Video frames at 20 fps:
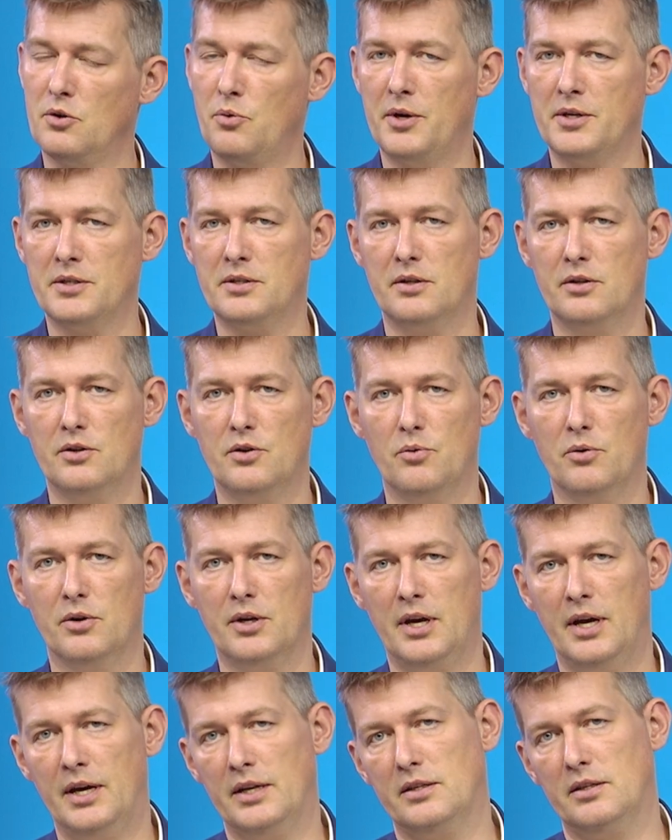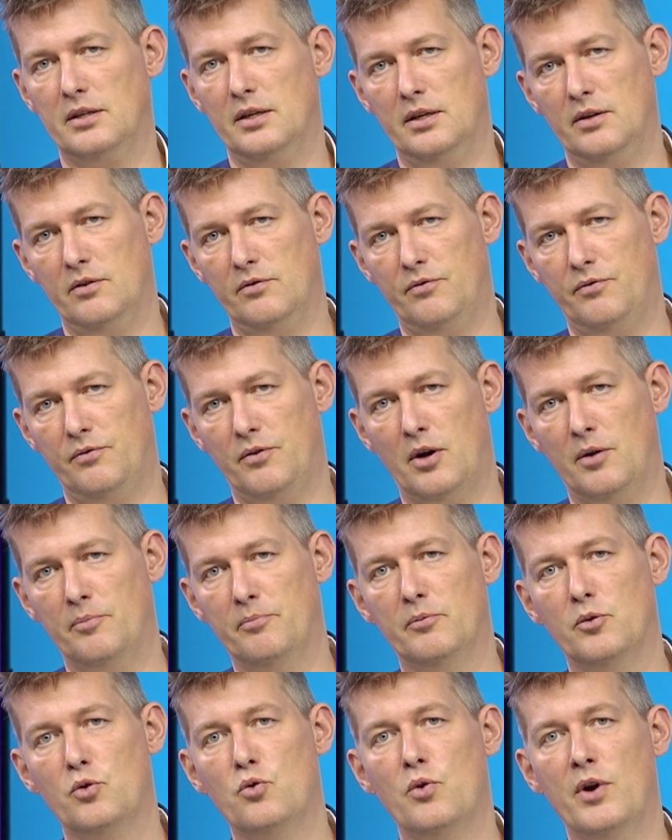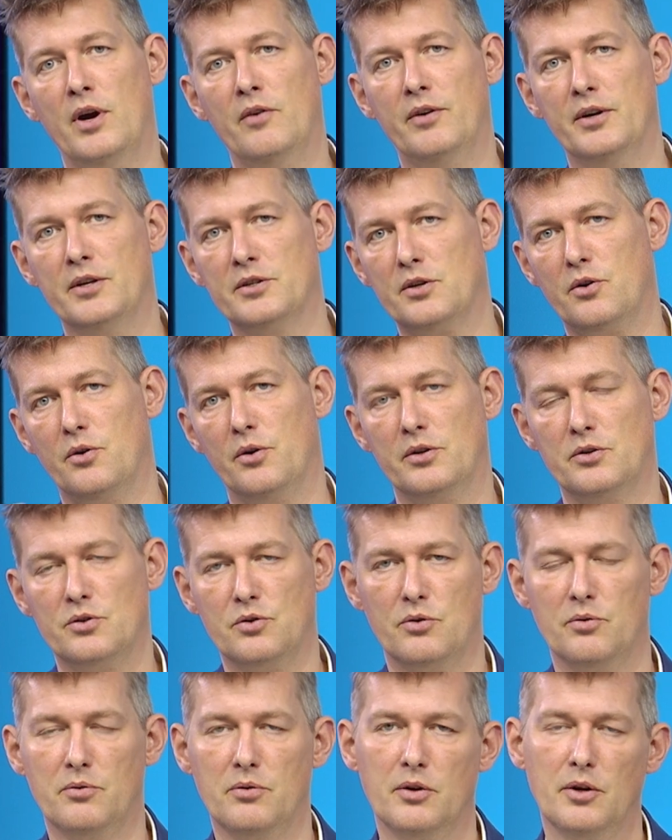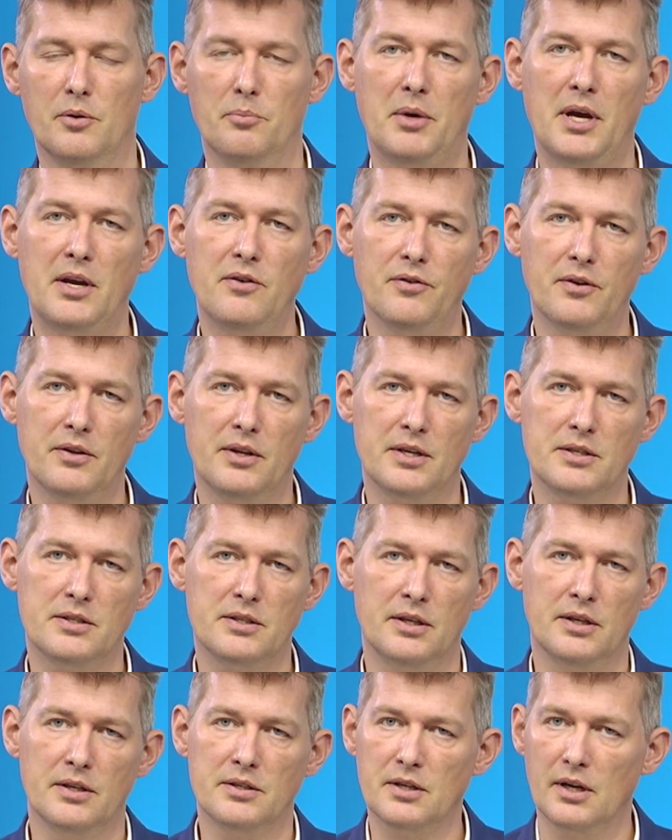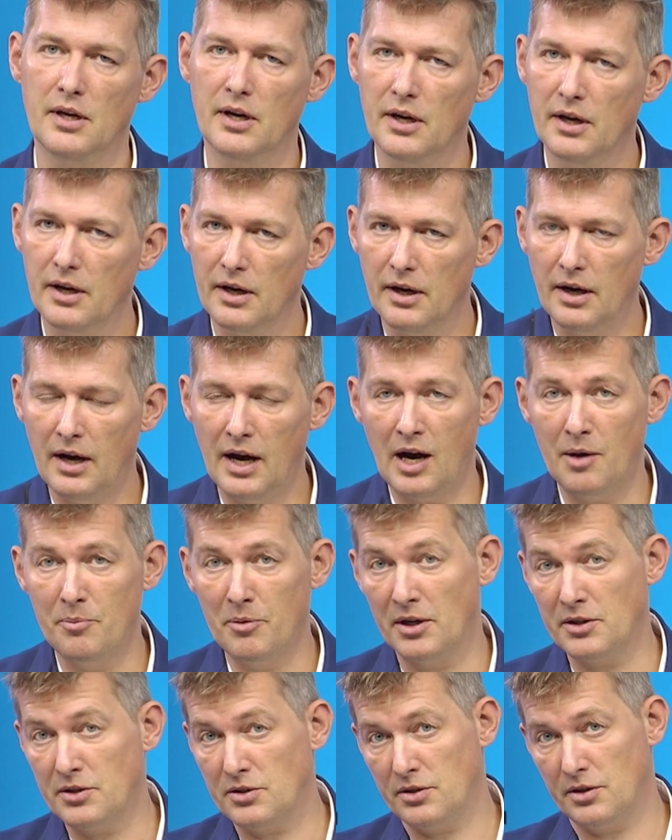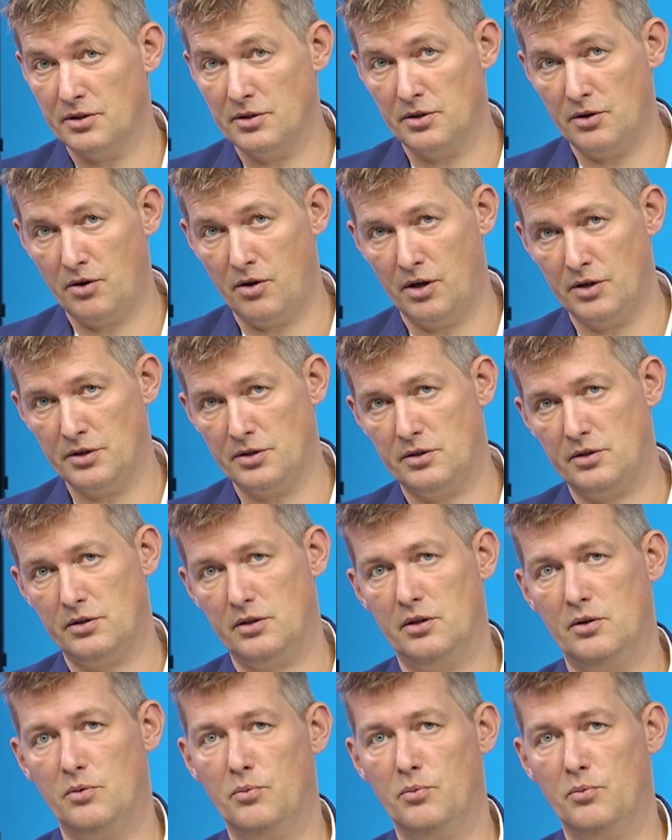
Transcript: question you will get from whoever is going to pay for this is, how much does it cost?